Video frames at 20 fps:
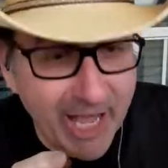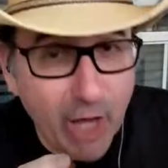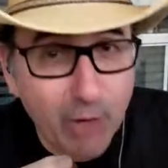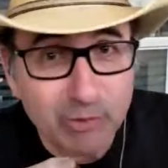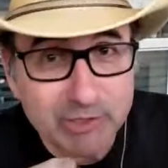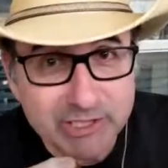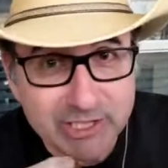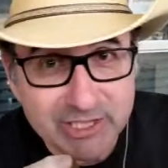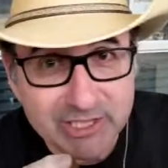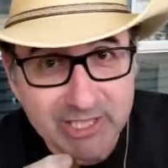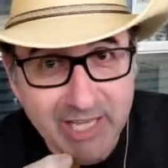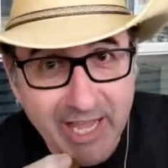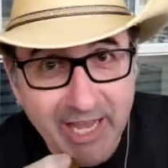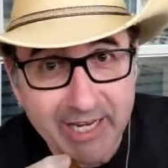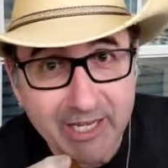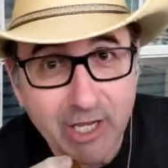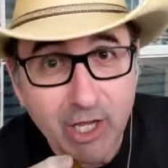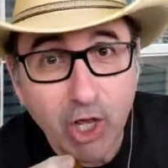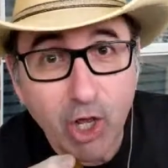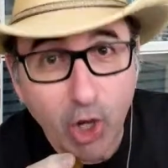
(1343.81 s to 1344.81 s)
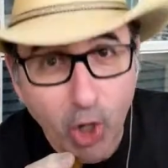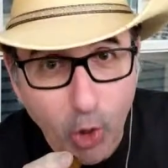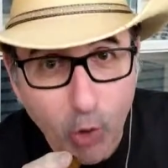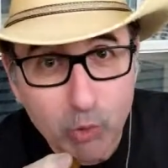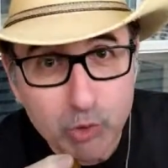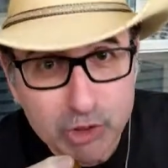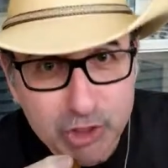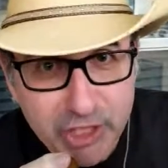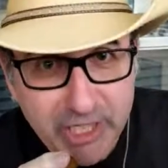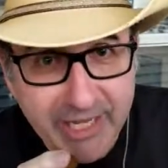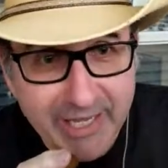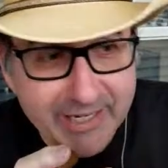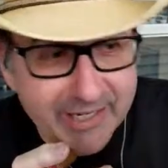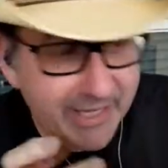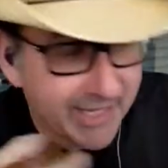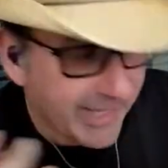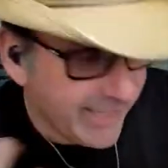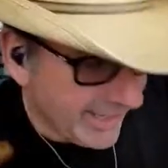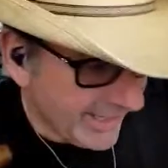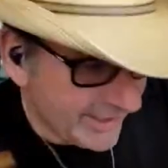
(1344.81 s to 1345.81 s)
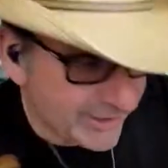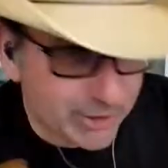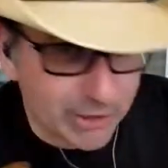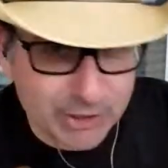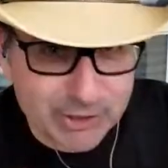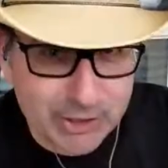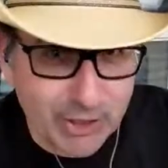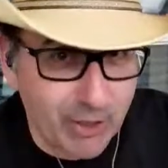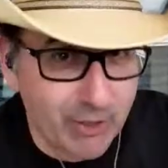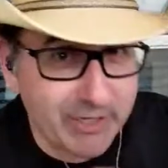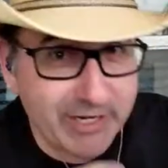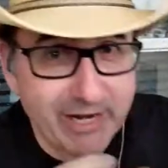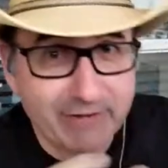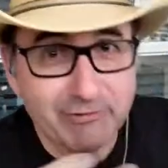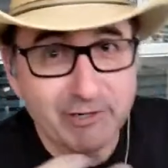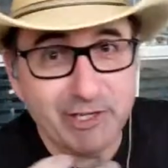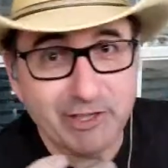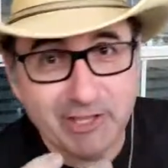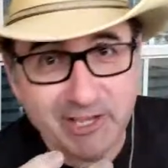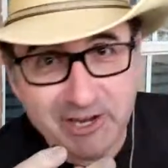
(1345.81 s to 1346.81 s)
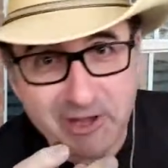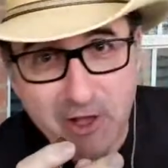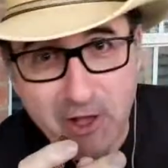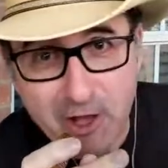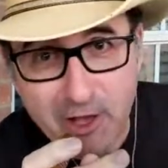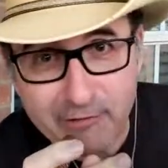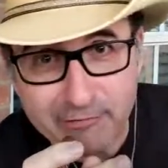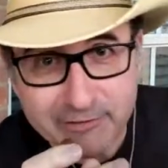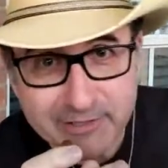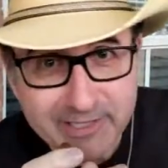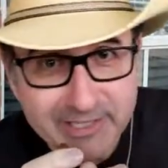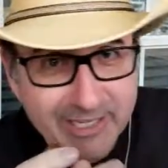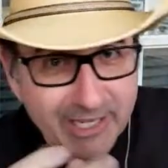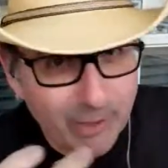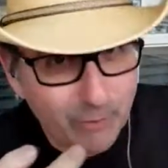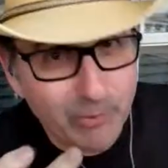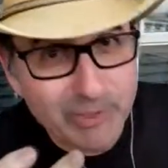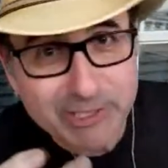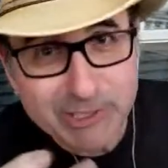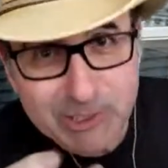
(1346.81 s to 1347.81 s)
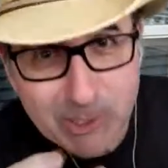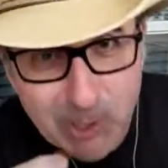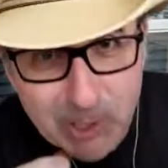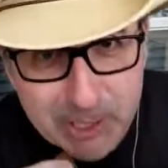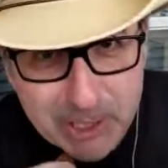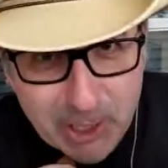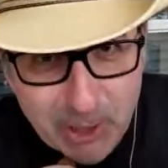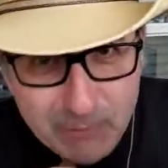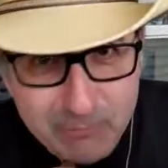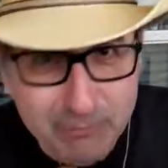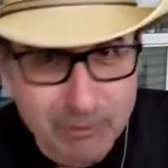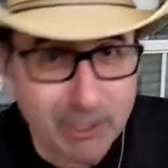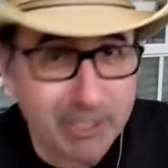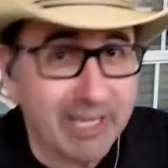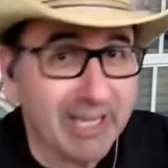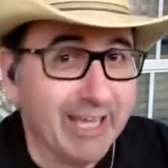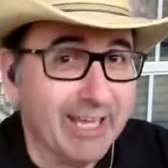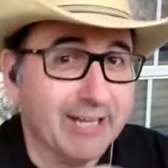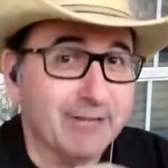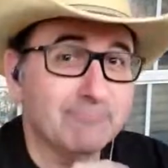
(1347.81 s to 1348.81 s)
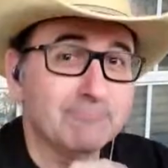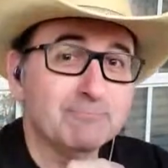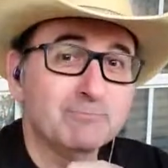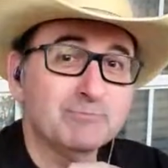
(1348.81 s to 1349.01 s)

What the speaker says: I was just like, oh shit, and just turned everything off. And we started over again.